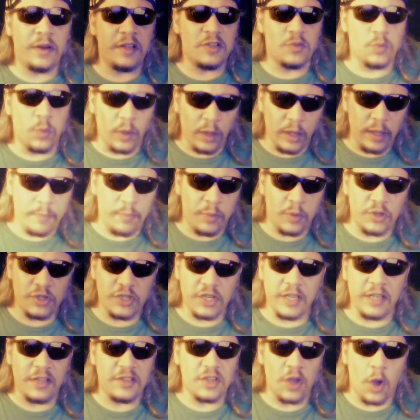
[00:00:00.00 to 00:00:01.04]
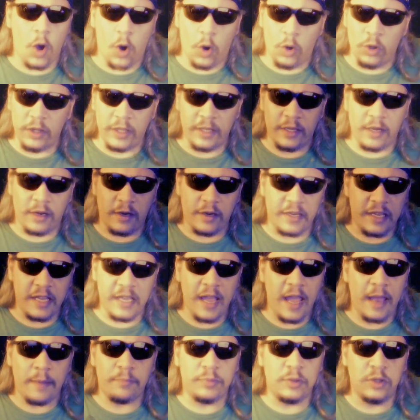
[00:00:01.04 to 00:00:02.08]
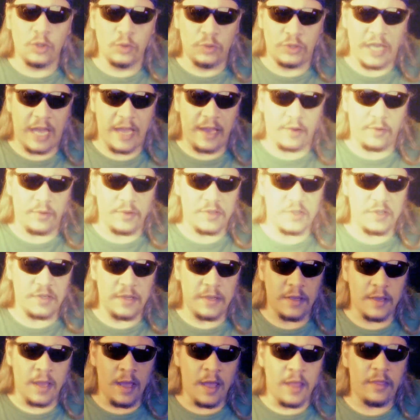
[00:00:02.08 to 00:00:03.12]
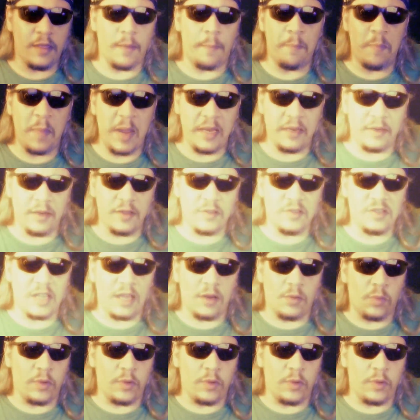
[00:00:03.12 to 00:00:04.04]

he's really pushing is oligarchy and plutocracy. The maintenance and